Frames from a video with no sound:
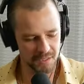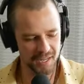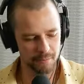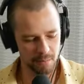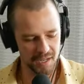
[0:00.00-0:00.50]

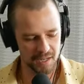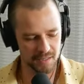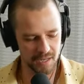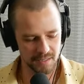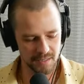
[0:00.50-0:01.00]
stand-up
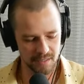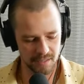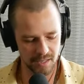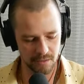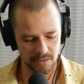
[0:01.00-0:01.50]
comedian Dustin
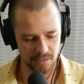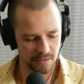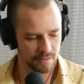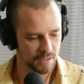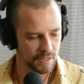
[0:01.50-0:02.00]

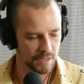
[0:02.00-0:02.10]
Nickerson.